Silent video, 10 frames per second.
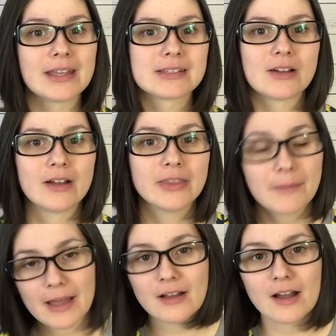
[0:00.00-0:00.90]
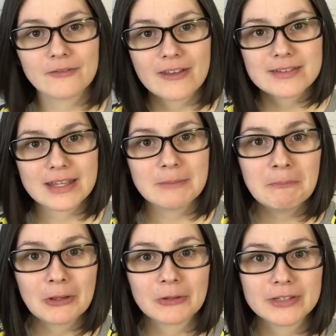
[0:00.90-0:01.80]
it's on the back office
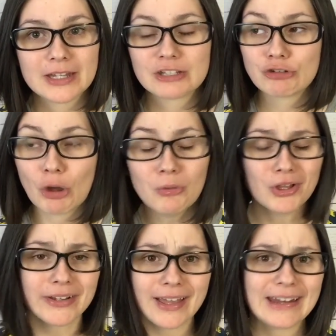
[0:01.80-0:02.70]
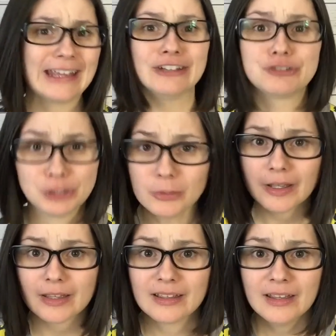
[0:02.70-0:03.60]
in Build, and go look at it and do
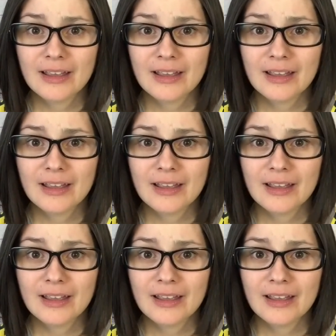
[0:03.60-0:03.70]
it.